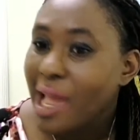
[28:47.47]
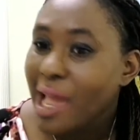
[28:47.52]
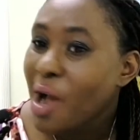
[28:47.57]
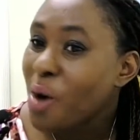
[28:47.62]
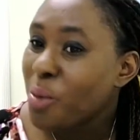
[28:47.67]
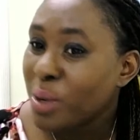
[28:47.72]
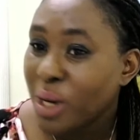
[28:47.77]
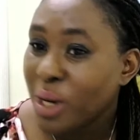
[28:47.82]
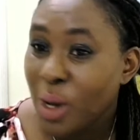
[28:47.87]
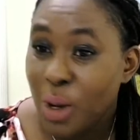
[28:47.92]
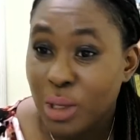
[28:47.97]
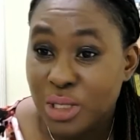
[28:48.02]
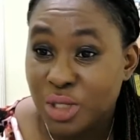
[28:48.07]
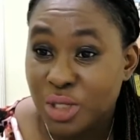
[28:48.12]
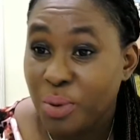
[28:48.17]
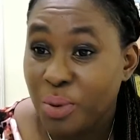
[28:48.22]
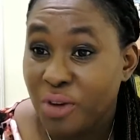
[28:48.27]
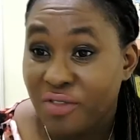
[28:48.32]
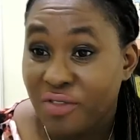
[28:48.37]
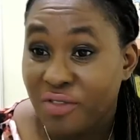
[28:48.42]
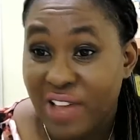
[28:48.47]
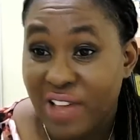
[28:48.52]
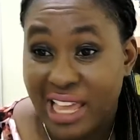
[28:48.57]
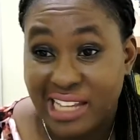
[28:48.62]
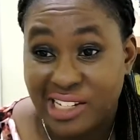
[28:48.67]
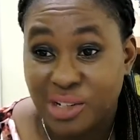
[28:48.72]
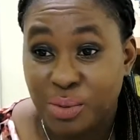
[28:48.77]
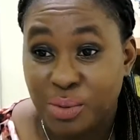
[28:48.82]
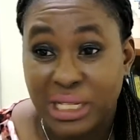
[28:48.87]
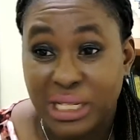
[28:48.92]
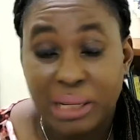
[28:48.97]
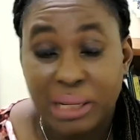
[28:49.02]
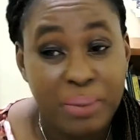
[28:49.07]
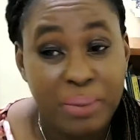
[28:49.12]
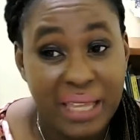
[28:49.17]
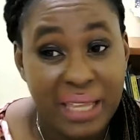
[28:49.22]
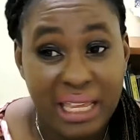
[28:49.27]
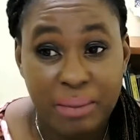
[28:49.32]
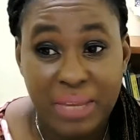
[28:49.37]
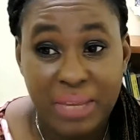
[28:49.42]
We'll also provide you with the
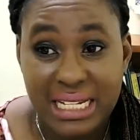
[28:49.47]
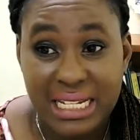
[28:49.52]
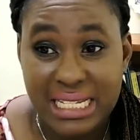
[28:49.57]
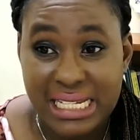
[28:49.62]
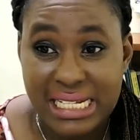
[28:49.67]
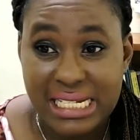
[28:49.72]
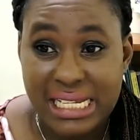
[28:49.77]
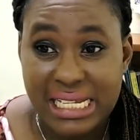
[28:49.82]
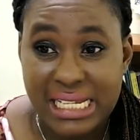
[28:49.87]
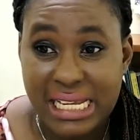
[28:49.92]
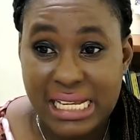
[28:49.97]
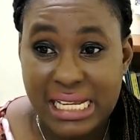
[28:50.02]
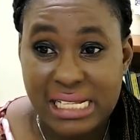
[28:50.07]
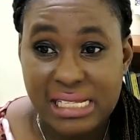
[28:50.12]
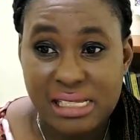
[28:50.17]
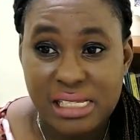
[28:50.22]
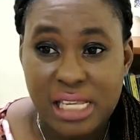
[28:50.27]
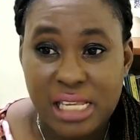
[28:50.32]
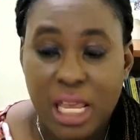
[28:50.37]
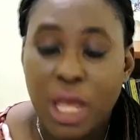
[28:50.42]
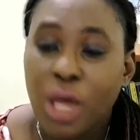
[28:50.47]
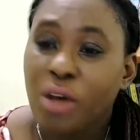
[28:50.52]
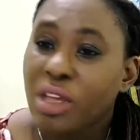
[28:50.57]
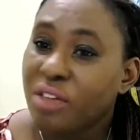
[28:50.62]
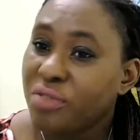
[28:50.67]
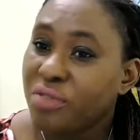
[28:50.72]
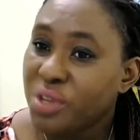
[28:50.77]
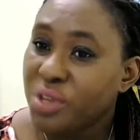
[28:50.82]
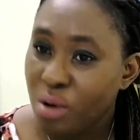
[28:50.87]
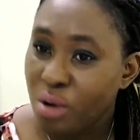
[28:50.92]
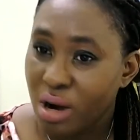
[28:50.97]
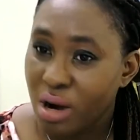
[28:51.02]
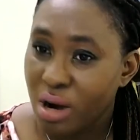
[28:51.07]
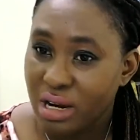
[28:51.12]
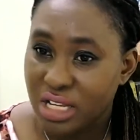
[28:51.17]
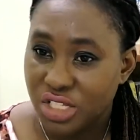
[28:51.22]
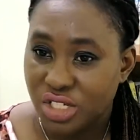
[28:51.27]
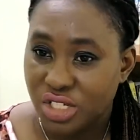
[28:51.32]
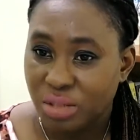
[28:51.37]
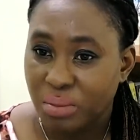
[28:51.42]
payment details. If you are in
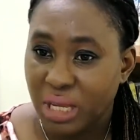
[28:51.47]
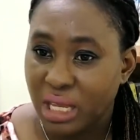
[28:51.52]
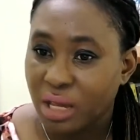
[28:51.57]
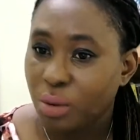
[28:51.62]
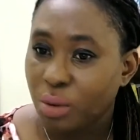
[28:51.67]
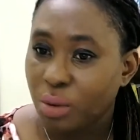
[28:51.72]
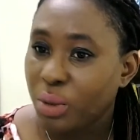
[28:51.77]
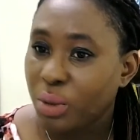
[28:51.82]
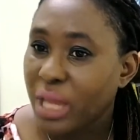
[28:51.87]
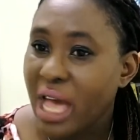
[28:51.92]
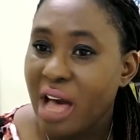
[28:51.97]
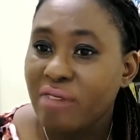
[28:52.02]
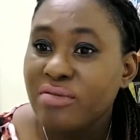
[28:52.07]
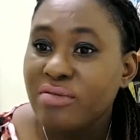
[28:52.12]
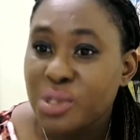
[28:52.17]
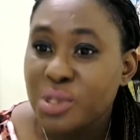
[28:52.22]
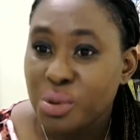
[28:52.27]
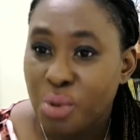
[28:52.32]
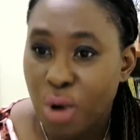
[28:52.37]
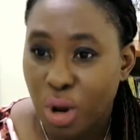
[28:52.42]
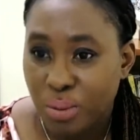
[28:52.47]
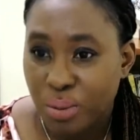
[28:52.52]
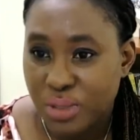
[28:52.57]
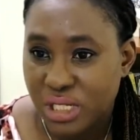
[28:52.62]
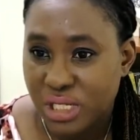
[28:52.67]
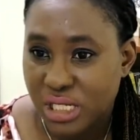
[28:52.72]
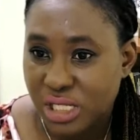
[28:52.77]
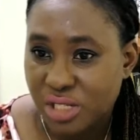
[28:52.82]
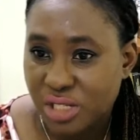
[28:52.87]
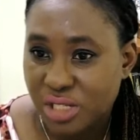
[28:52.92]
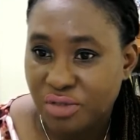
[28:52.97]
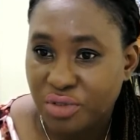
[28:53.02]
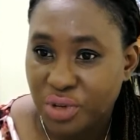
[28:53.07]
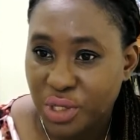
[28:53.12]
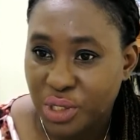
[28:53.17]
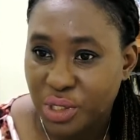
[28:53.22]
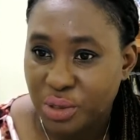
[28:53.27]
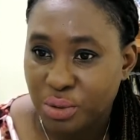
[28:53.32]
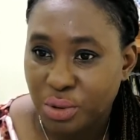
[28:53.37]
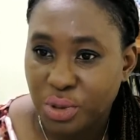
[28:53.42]
Jamaica, we have 2 options for
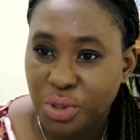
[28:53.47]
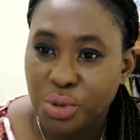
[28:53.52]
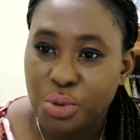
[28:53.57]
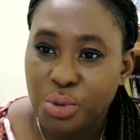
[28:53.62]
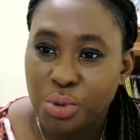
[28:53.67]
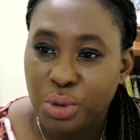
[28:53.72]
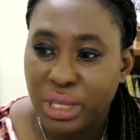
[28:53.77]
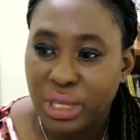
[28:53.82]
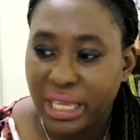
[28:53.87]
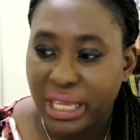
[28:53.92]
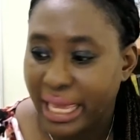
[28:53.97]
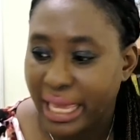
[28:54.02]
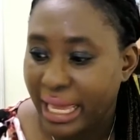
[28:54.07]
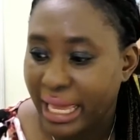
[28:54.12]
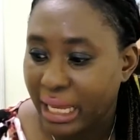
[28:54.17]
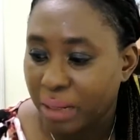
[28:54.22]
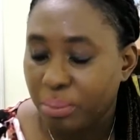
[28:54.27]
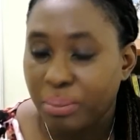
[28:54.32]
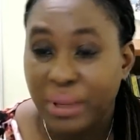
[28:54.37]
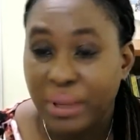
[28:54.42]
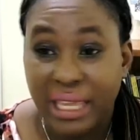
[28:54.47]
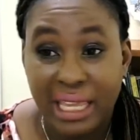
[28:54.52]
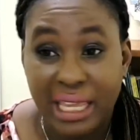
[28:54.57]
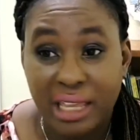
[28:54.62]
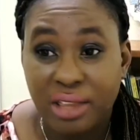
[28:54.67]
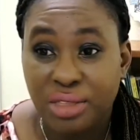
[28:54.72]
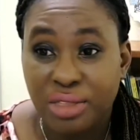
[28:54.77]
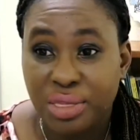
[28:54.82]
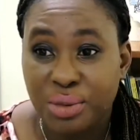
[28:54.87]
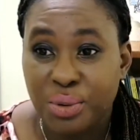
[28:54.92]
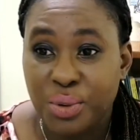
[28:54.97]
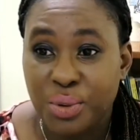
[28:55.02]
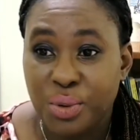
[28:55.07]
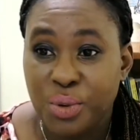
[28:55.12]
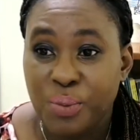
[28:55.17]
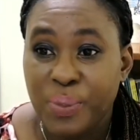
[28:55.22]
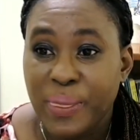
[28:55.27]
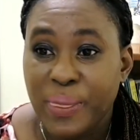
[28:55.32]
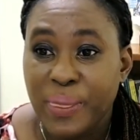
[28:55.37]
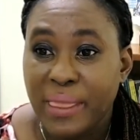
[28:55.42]
you. You can pay through
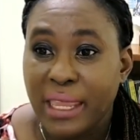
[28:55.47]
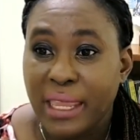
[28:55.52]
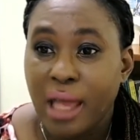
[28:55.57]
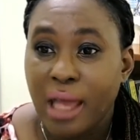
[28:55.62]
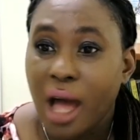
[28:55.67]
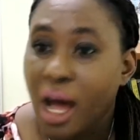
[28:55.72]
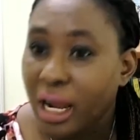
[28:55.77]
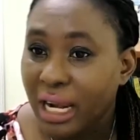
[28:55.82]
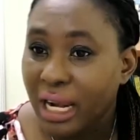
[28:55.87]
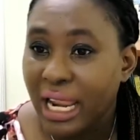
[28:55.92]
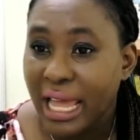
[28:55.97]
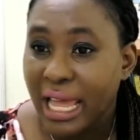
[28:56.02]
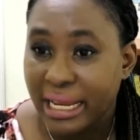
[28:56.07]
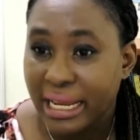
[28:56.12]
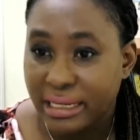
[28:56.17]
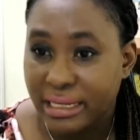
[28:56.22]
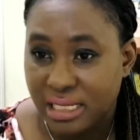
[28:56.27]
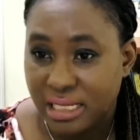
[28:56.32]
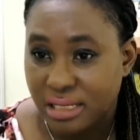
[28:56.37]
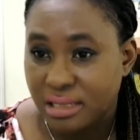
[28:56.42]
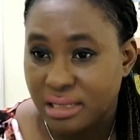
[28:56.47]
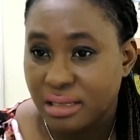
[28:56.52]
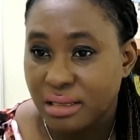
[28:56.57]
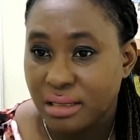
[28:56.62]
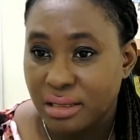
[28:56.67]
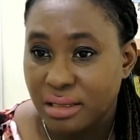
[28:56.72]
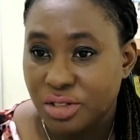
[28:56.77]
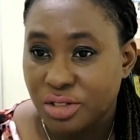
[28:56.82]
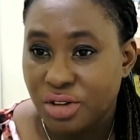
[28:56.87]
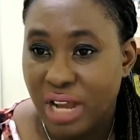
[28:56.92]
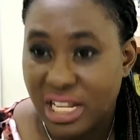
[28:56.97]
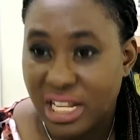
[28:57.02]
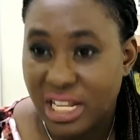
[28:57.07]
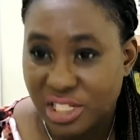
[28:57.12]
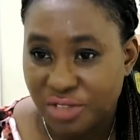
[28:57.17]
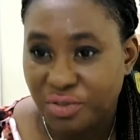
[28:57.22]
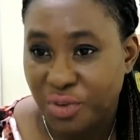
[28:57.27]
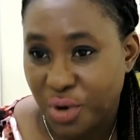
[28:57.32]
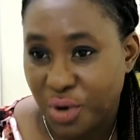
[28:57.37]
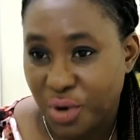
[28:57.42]
online
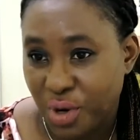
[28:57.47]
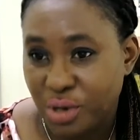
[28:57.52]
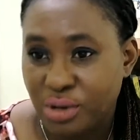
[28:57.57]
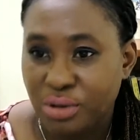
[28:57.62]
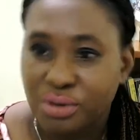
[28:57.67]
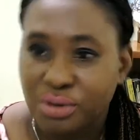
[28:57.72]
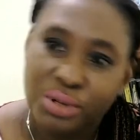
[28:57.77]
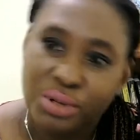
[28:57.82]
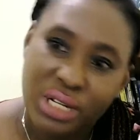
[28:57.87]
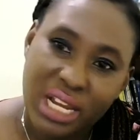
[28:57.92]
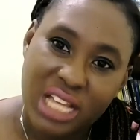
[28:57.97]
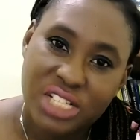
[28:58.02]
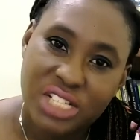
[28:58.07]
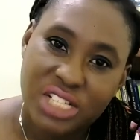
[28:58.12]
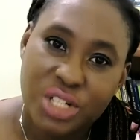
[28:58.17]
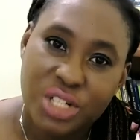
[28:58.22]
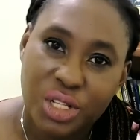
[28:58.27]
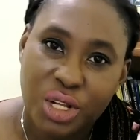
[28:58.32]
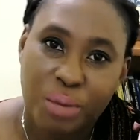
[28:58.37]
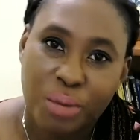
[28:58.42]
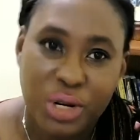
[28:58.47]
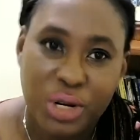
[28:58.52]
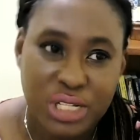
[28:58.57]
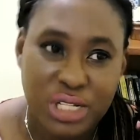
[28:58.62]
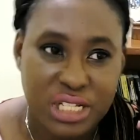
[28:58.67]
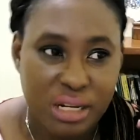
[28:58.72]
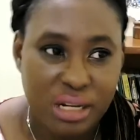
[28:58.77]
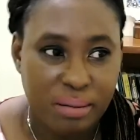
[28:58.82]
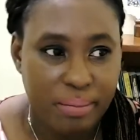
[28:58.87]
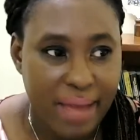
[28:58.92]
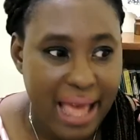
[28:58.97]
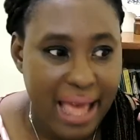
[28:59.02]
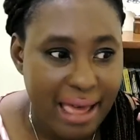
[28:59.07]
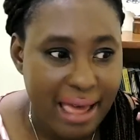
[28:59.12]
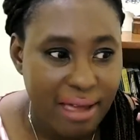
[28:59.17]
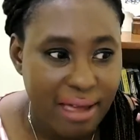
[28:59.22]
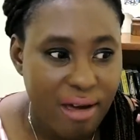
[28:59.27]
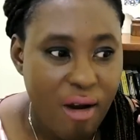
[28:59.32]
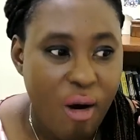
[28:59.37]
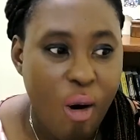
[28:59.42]
transfer through National Commercial
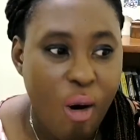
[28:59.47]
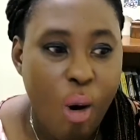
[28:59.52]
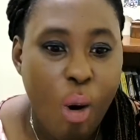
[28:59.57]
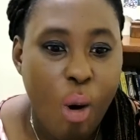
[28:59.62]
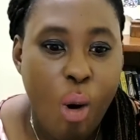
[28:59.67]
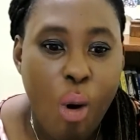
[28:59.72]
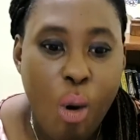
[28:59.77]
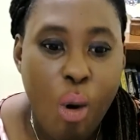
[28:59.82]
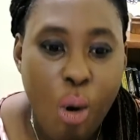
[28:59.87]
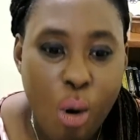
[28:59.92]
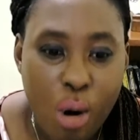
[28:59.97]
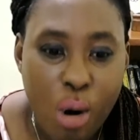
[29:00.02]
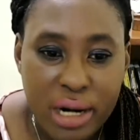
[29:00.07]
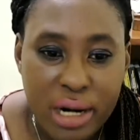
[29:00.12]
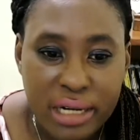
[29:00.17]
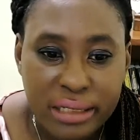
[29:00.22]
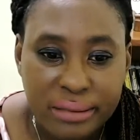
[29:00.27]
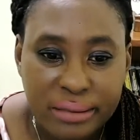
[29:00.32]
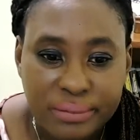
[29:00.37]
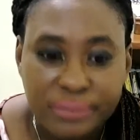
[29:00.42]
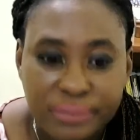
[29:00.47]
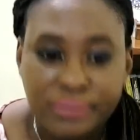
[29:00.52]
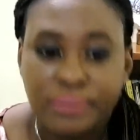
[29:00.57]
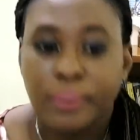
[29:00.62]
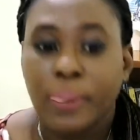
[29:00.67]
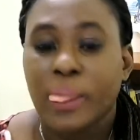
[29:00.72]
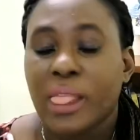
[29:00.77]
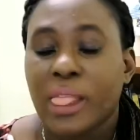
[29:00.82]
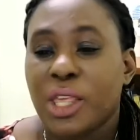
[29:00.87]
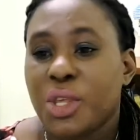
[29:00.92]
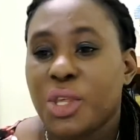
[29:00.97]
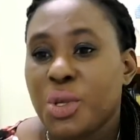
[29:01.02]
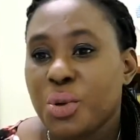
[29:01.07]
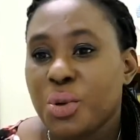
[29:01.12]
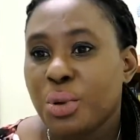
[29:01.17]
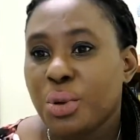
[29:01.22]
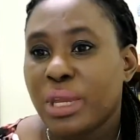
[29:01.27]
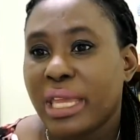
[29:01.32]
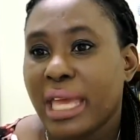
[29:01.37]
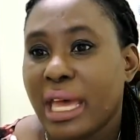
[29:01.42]
Bank, or
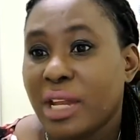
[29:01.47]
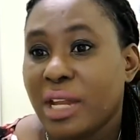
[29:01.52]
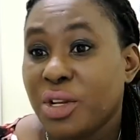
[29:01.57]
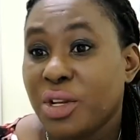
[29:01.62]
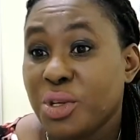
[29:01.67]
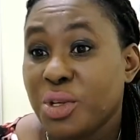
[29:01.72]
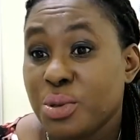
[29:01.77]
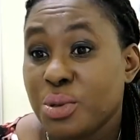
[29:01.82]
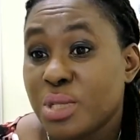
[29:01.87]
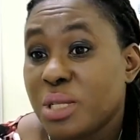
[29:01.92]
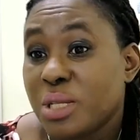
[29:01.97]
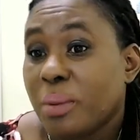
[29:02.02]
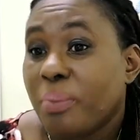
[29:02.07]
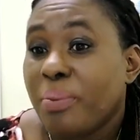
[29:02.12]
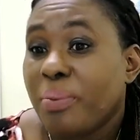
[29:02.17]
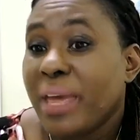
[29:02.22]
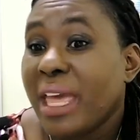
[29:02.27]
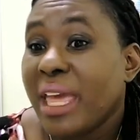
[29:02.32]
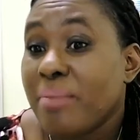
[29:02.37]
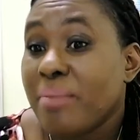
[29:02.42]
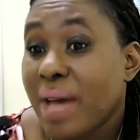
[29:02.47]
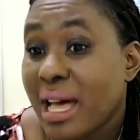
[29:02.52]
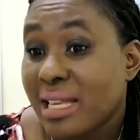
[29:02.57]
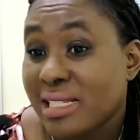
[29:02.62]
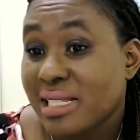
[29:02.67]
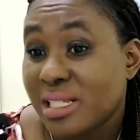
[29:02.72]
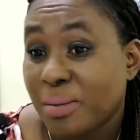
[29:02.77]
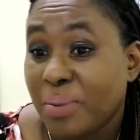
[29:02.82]
you can use Paymaster